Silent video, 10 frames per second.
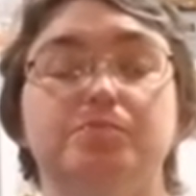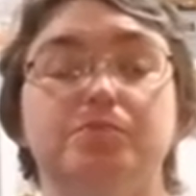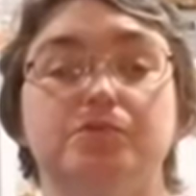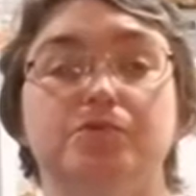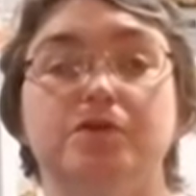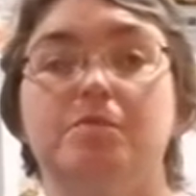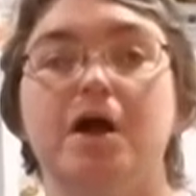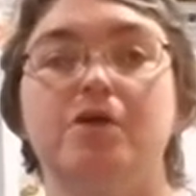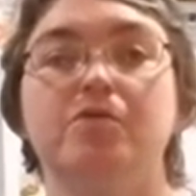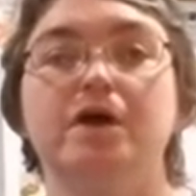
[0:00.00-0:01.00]
do it in the
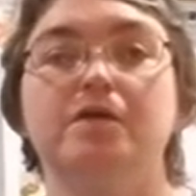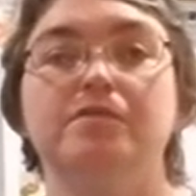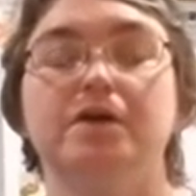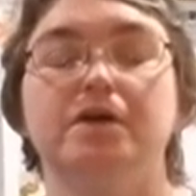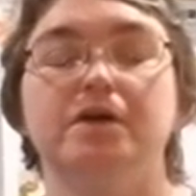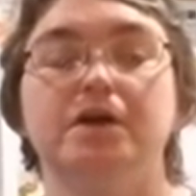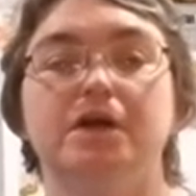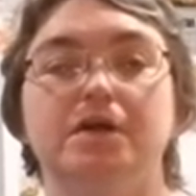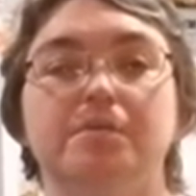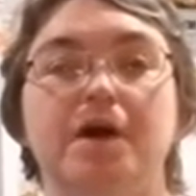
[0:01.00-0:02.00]
microwave,
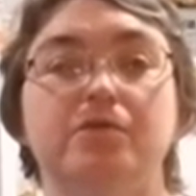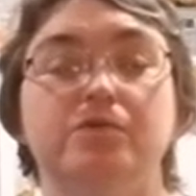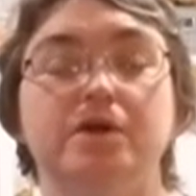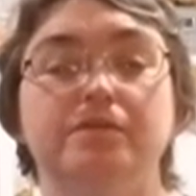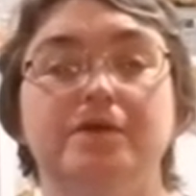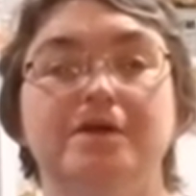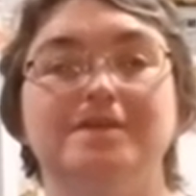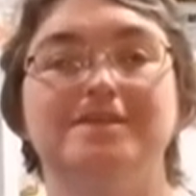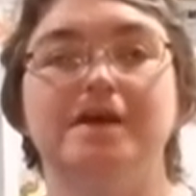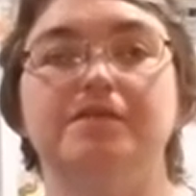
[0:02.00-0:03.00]
in a microwave
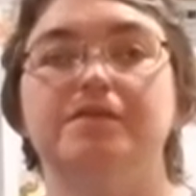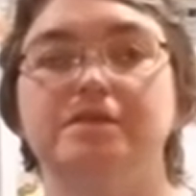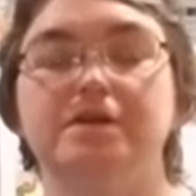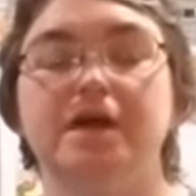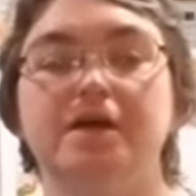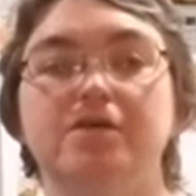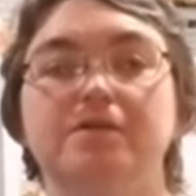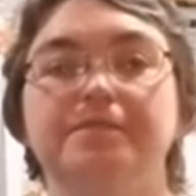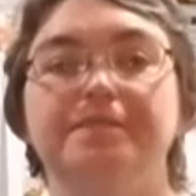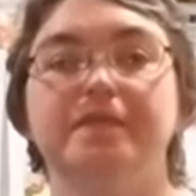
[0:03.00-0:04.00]
safe container,
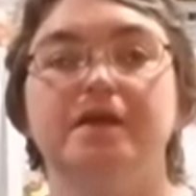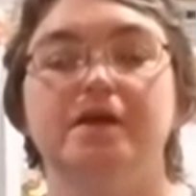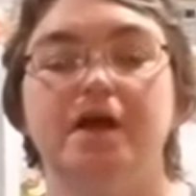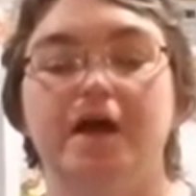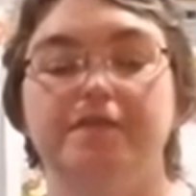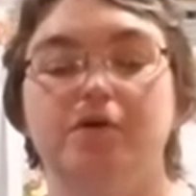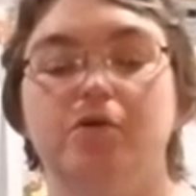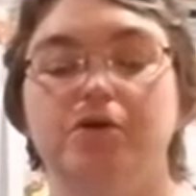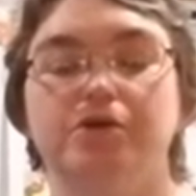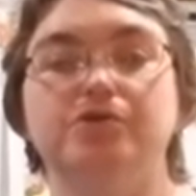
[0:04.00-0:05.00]
or
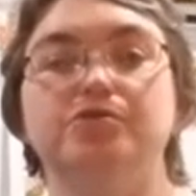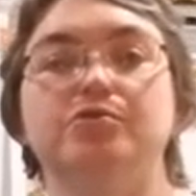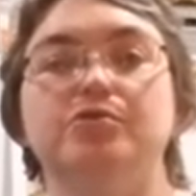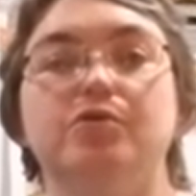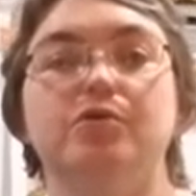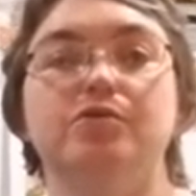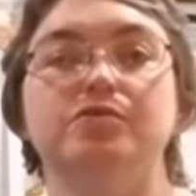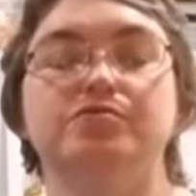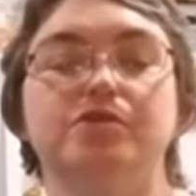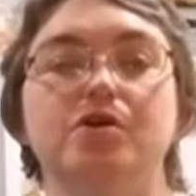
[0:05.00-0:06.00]
you can do it on the
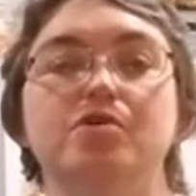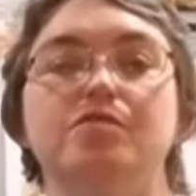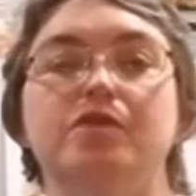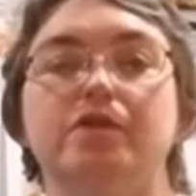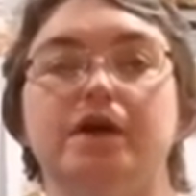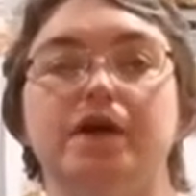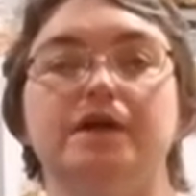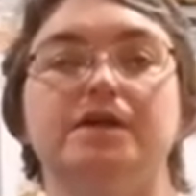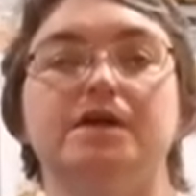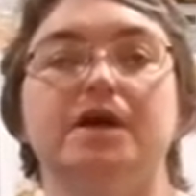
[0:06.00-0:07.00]
stove like I
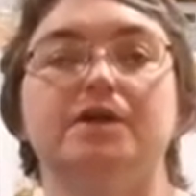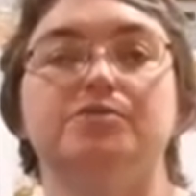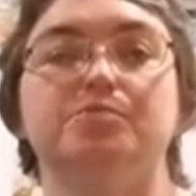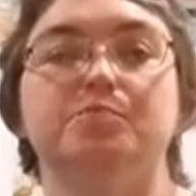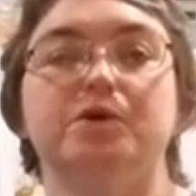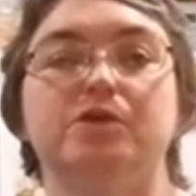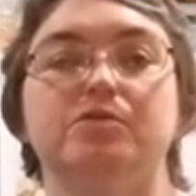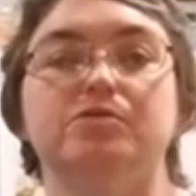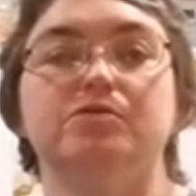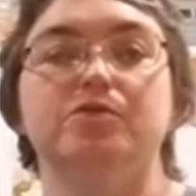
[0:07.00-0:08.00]
did. I just put it on
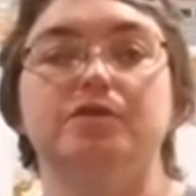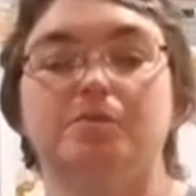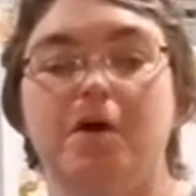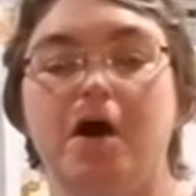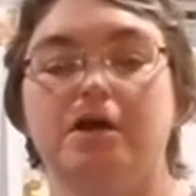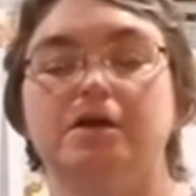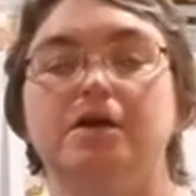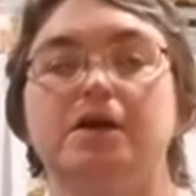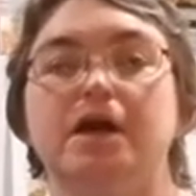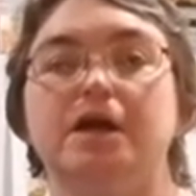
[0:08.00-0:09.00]
the stove in a pot
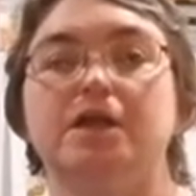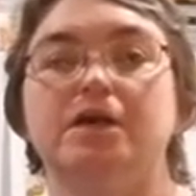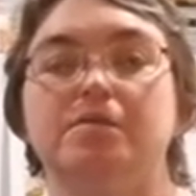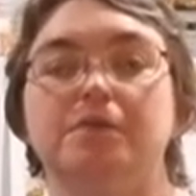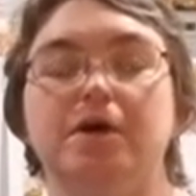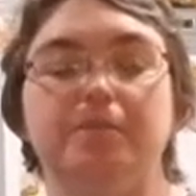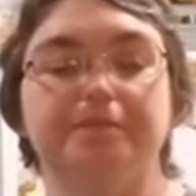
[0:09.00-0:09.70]
and let it melt.